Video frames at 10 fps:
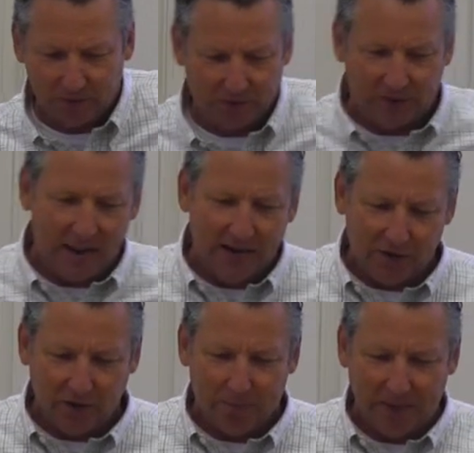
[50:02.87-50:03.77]
of
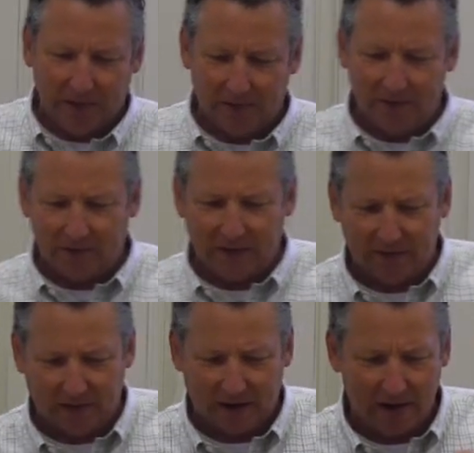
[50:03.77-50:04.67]
stages because this
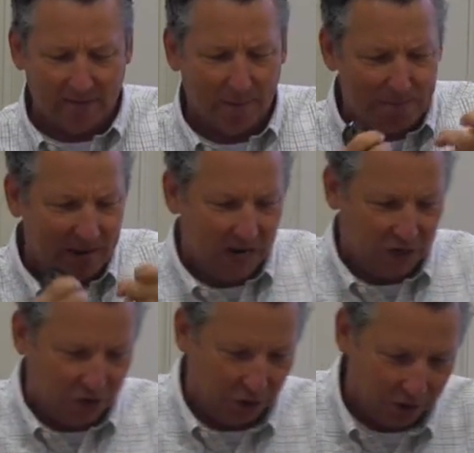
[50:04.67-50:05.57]
gives a kind of a
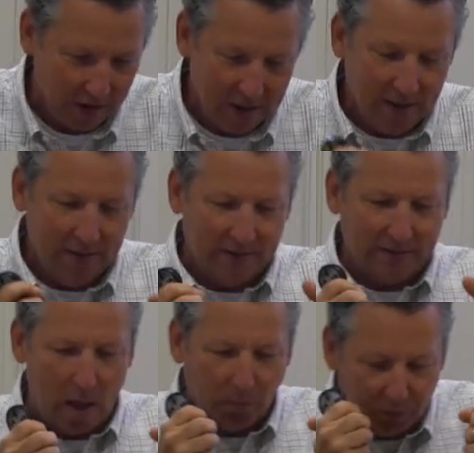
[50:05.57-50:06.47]
picture this
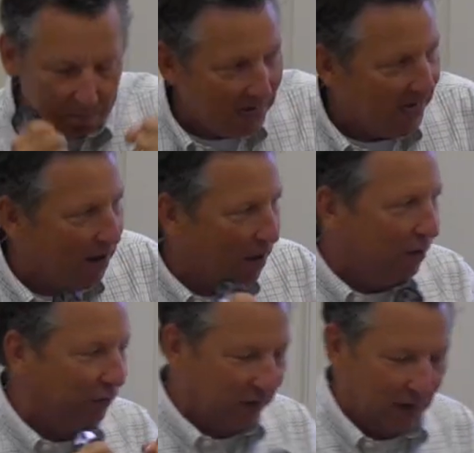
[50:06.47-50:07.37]
helps me to
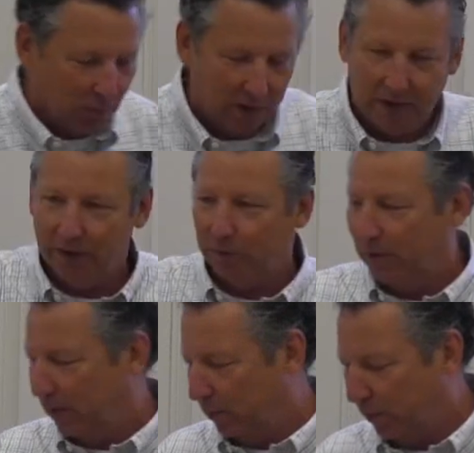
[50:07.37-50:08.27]
understand what it is we're
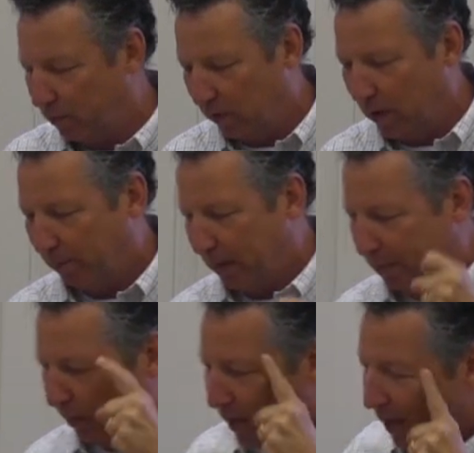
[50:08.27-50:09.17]
dealing with with young
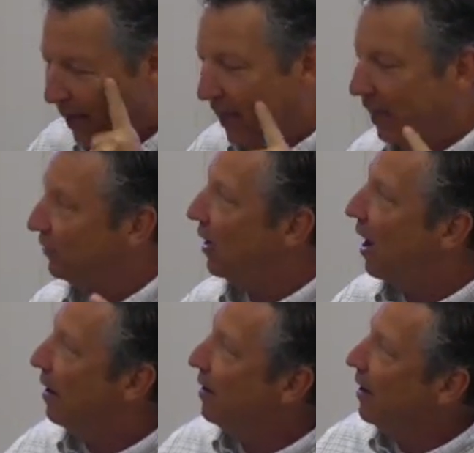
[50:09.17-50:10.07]
people, is
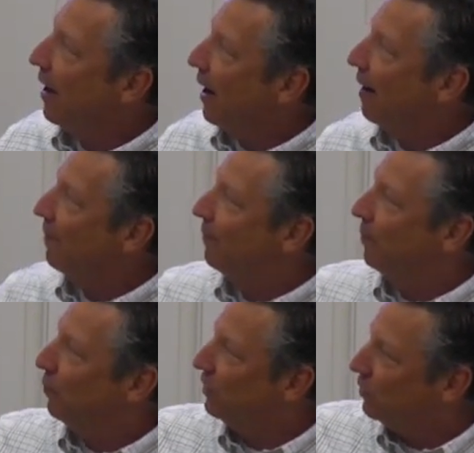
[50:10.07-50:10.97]
uh, uh,
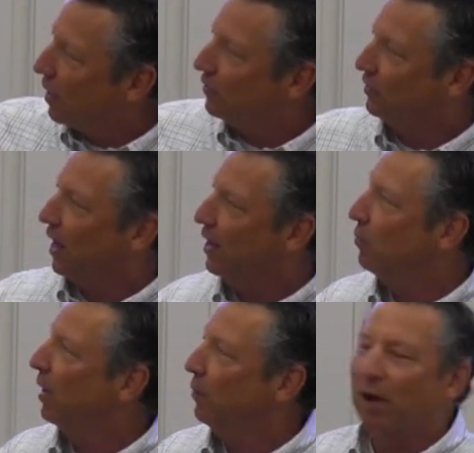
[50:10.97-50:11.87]
we started
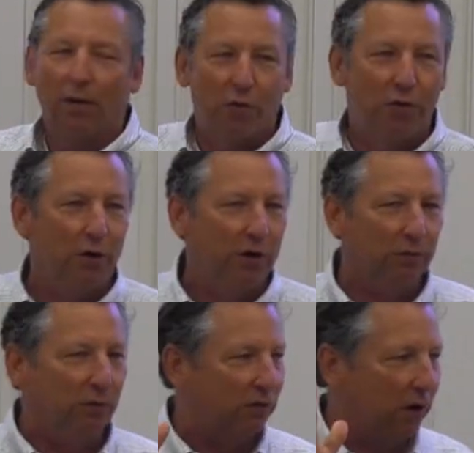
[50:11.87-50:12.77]
studying really around the
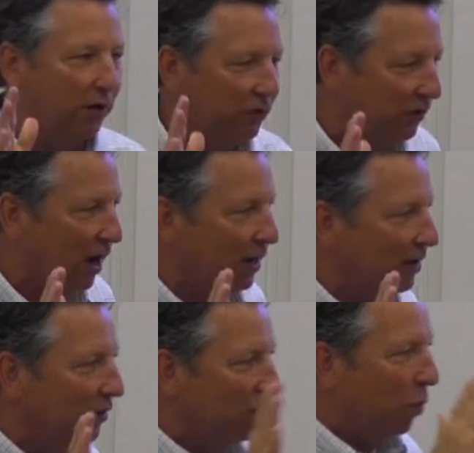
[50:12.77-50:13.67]
30s. We started studying
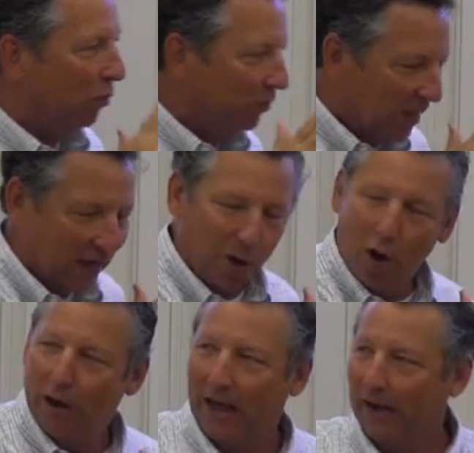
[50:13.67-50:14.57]
this whole thing
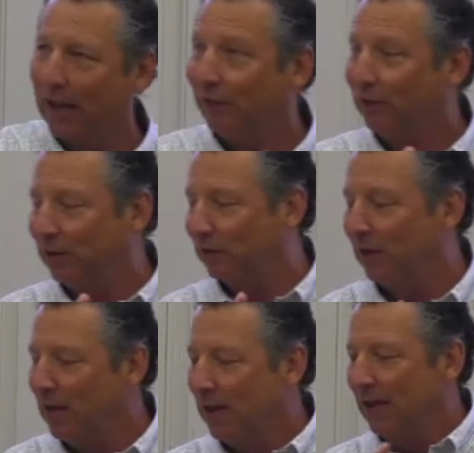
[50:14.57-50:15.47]
called adolescence
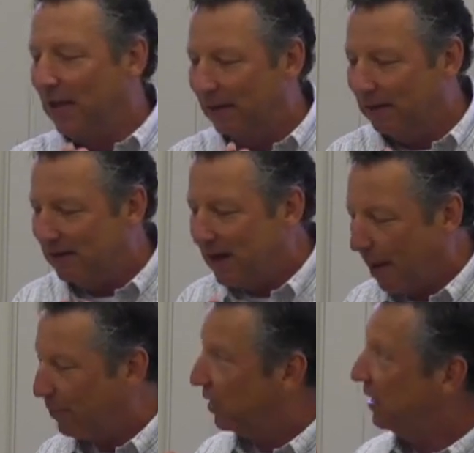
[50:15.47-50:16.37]
in
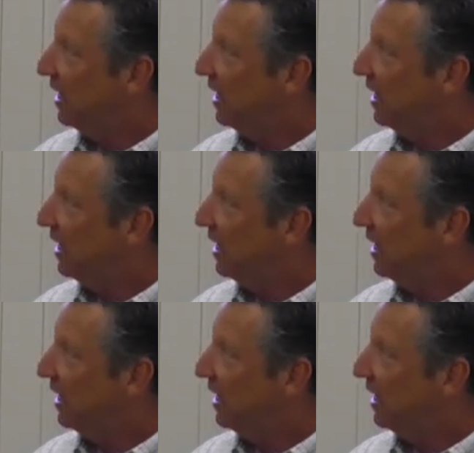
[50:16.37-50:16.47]
depth and